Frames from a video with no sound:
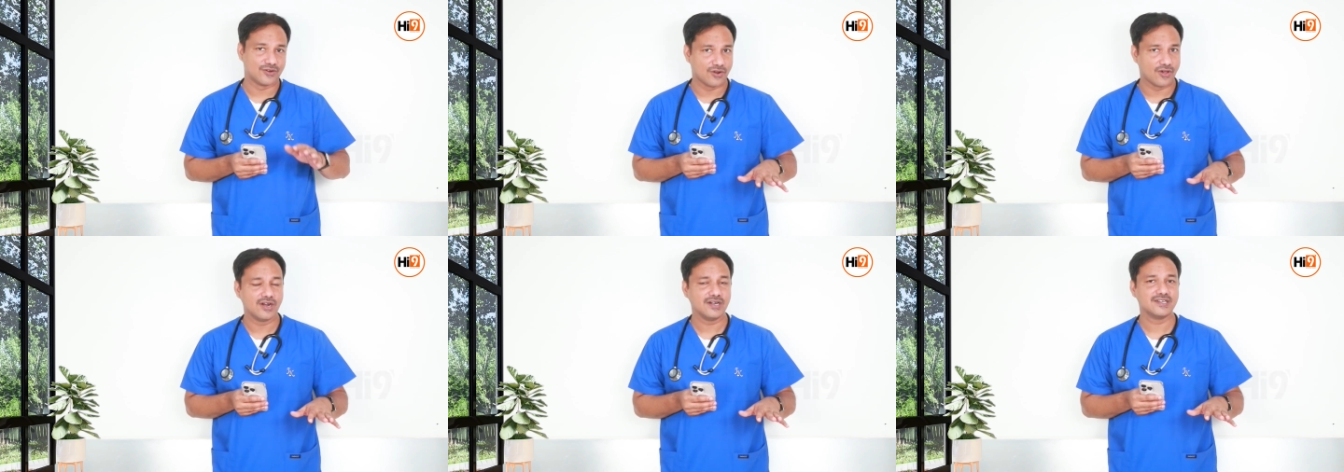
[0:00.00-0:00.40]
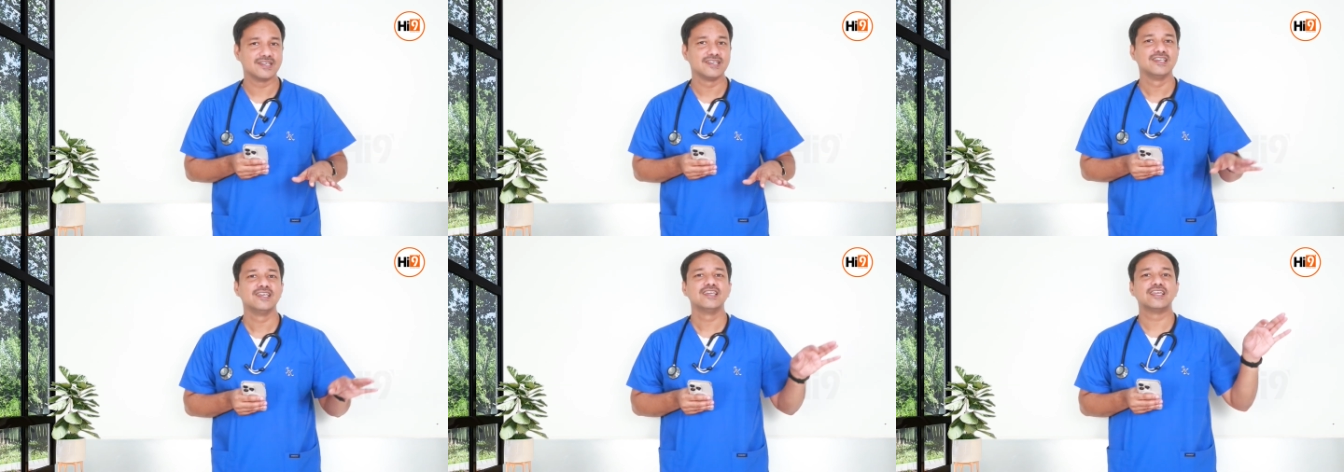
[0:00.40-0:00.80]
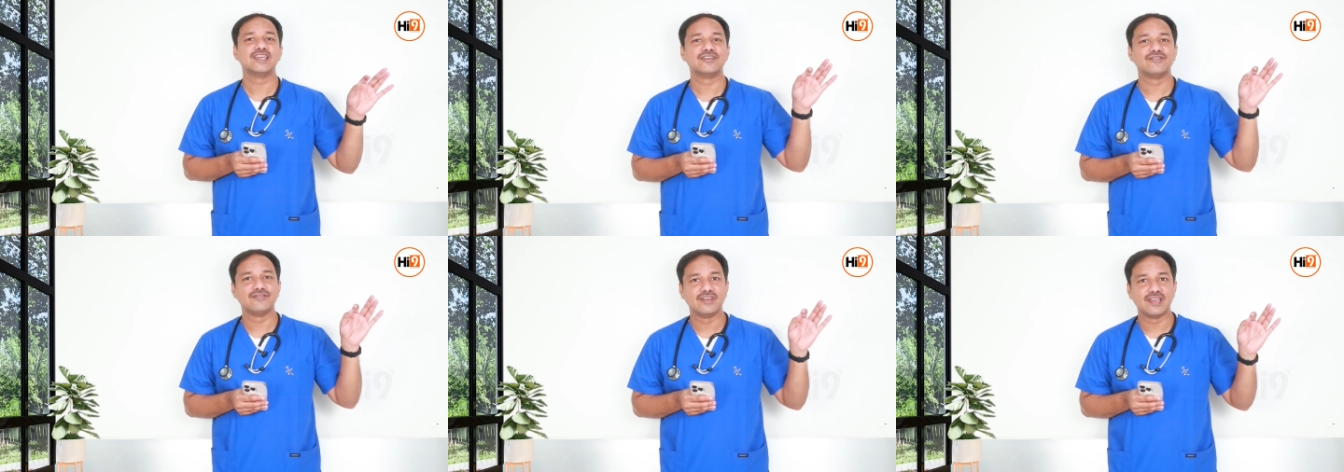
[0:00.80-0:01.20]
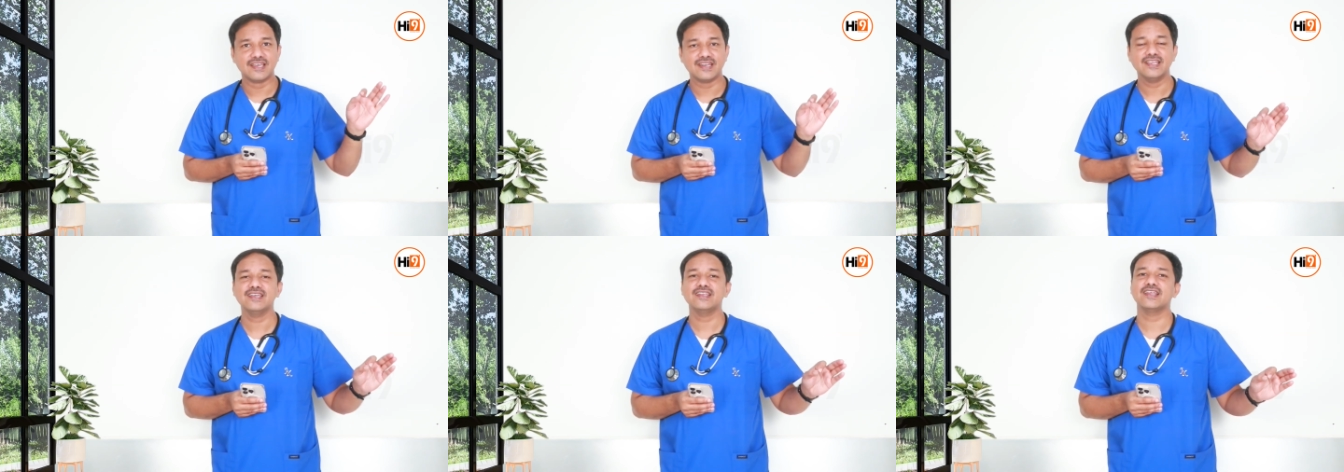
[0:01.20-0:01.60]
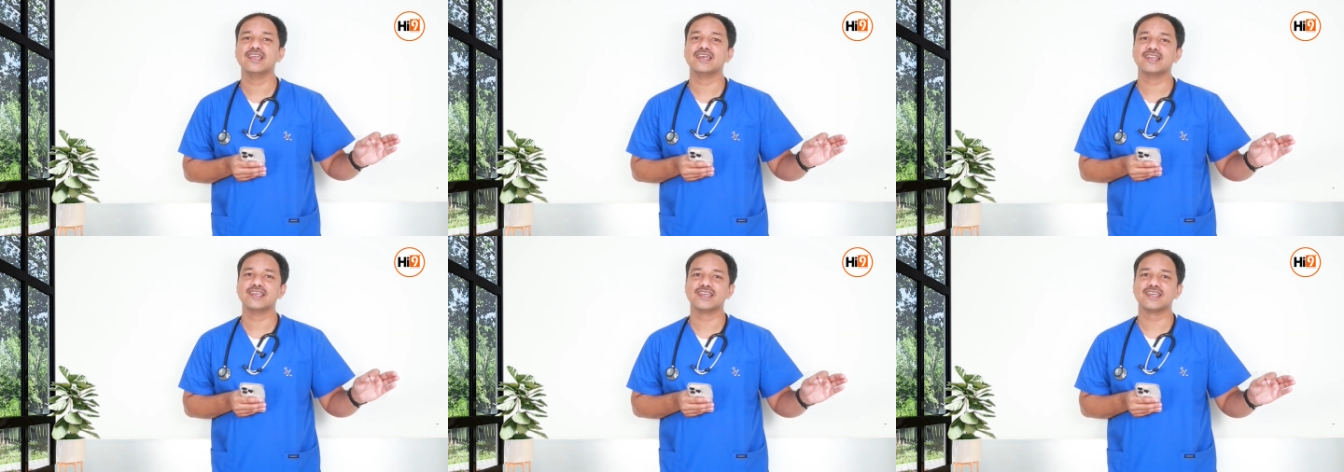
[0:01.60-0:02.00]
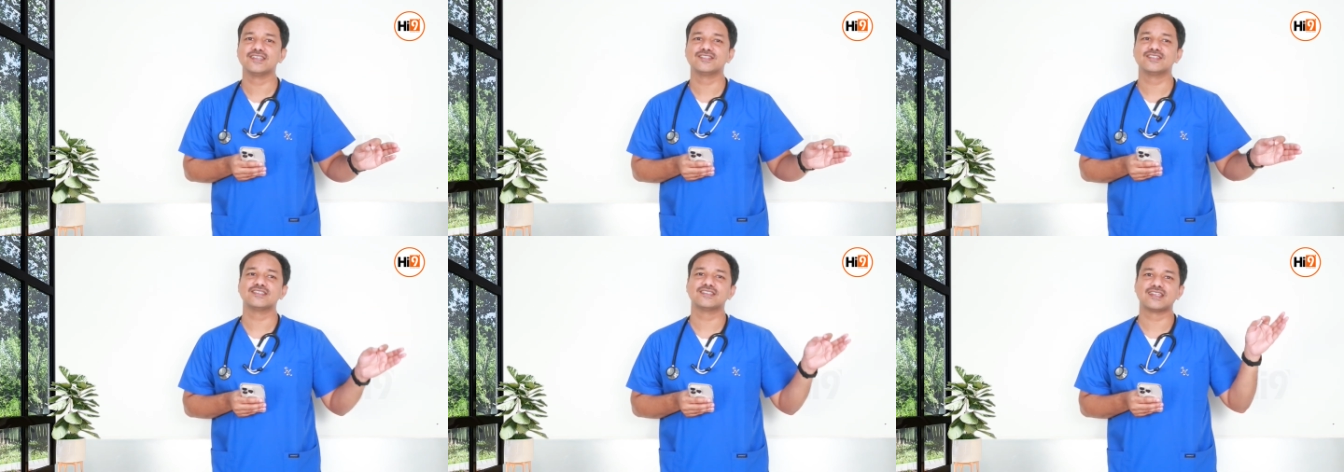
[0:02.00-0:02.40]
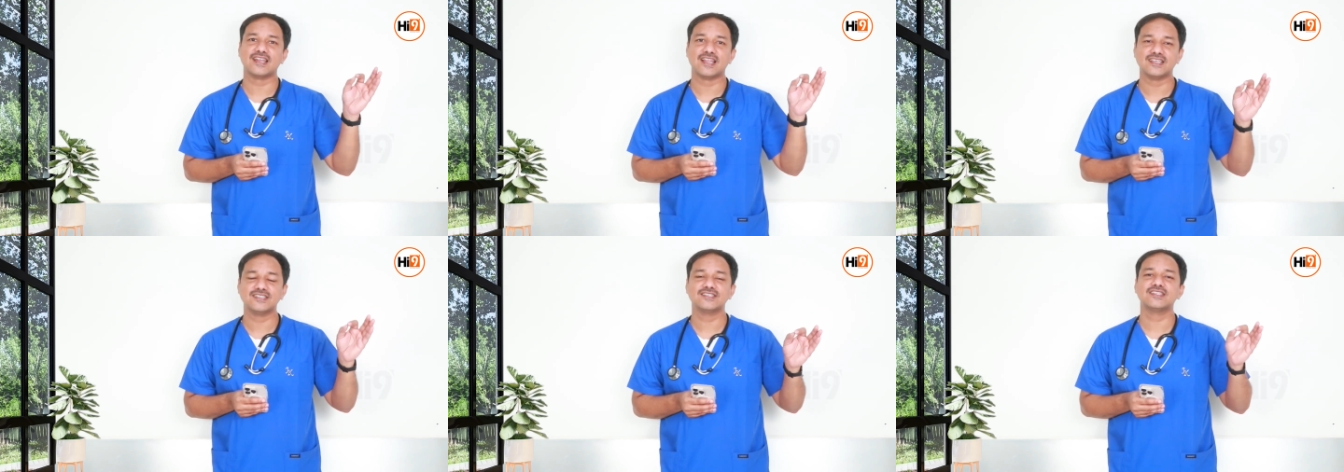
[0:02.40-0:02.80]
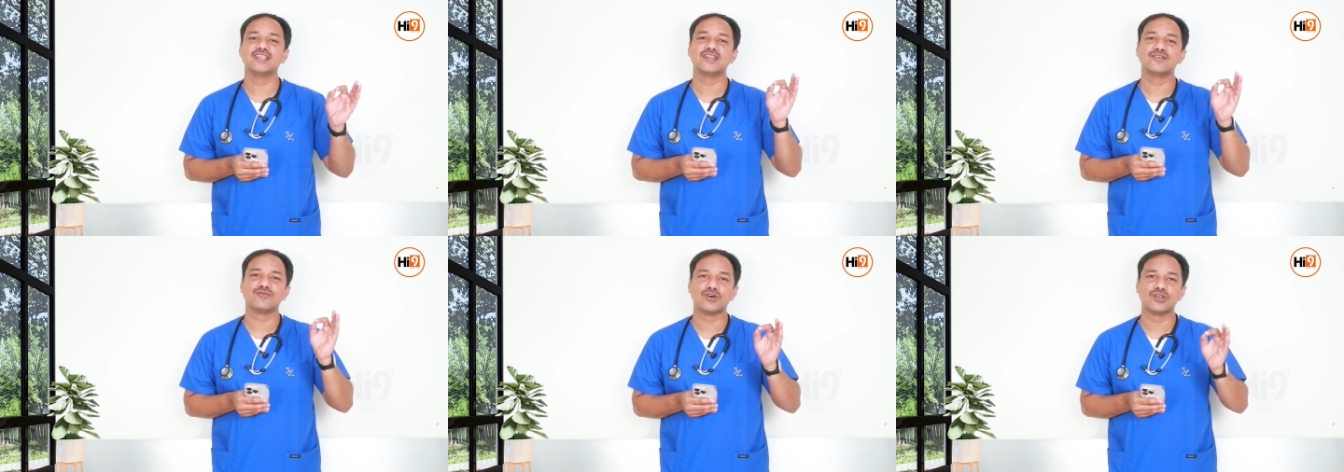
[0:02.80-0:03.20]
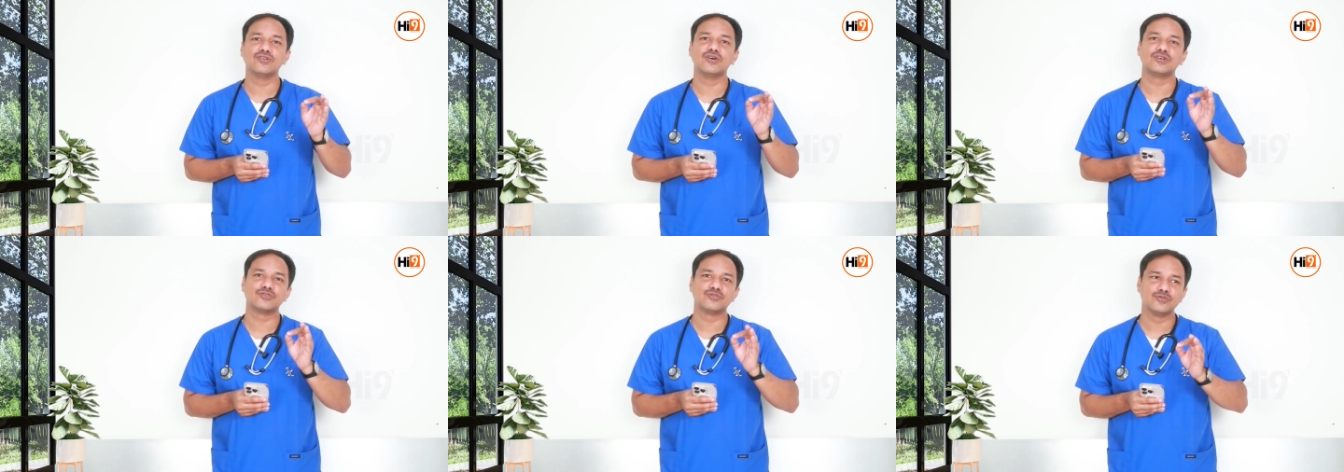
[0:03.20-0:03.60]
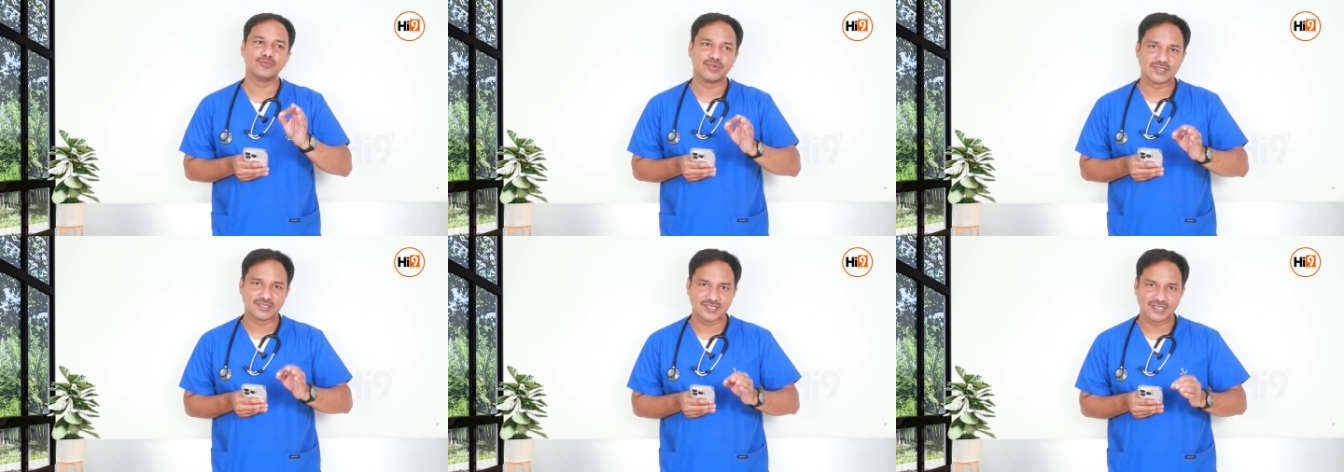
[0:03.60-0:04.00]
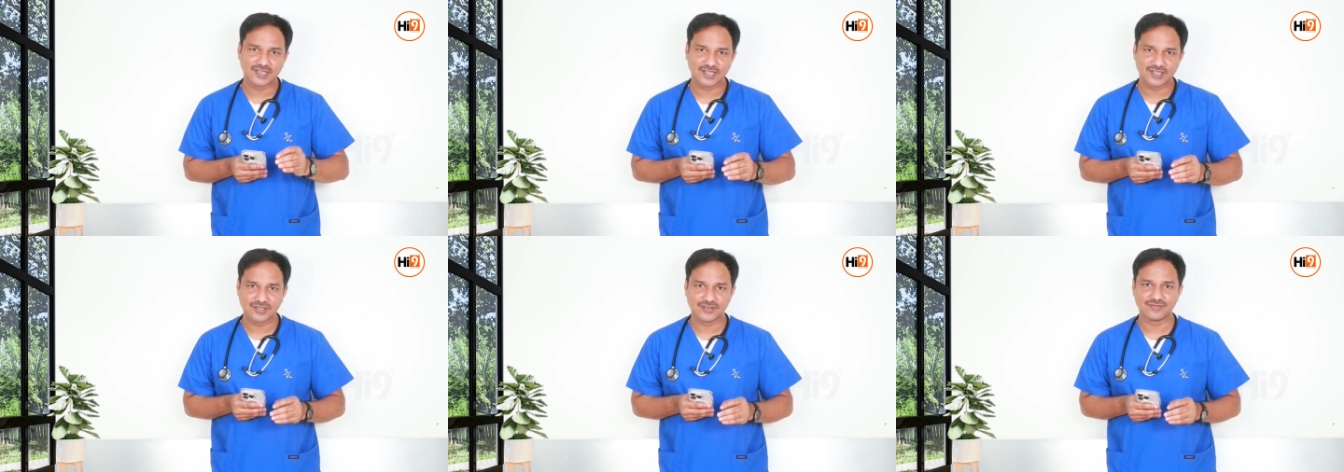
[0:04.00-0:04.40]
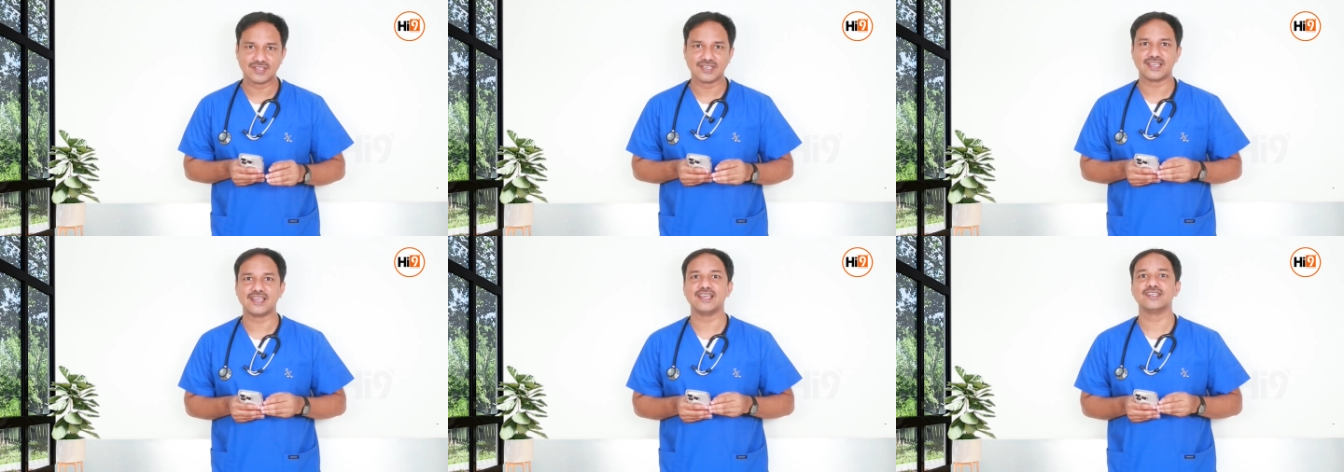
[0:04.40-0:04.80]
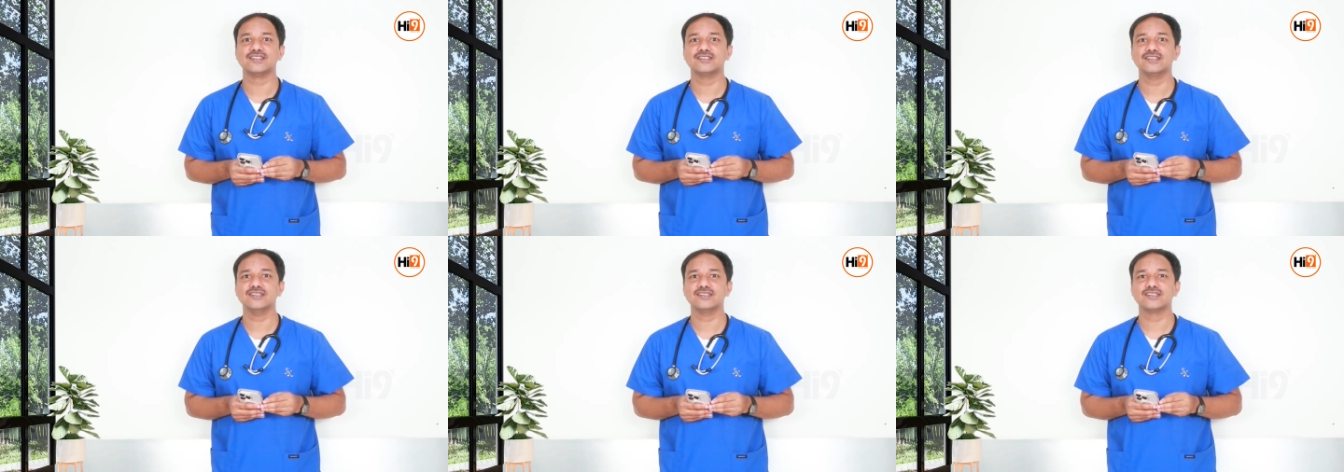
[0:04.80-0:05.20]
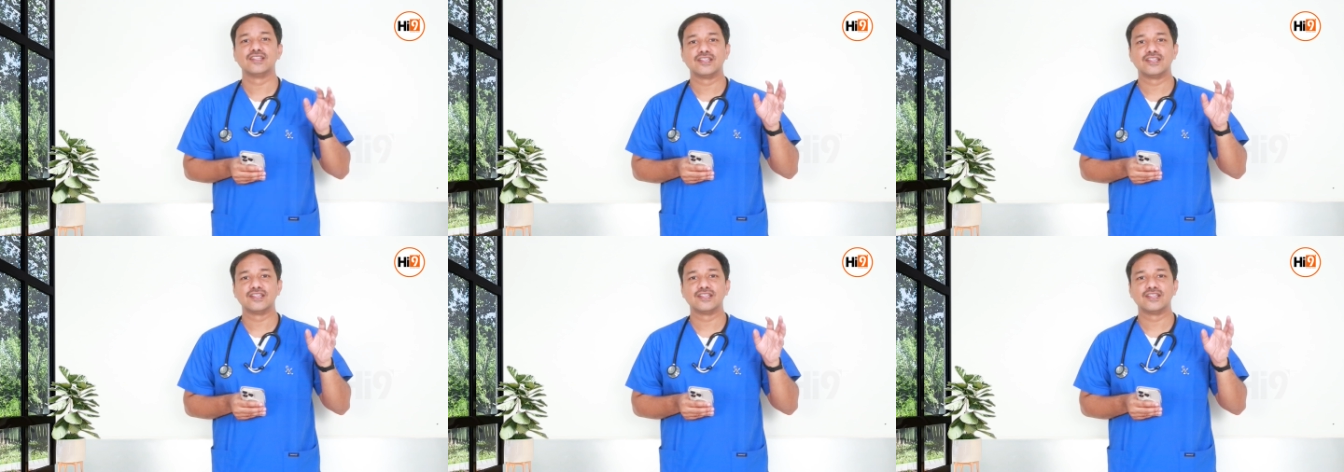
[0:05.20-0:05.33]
Not. In very rare cases, less than 1 or 2% of the cases,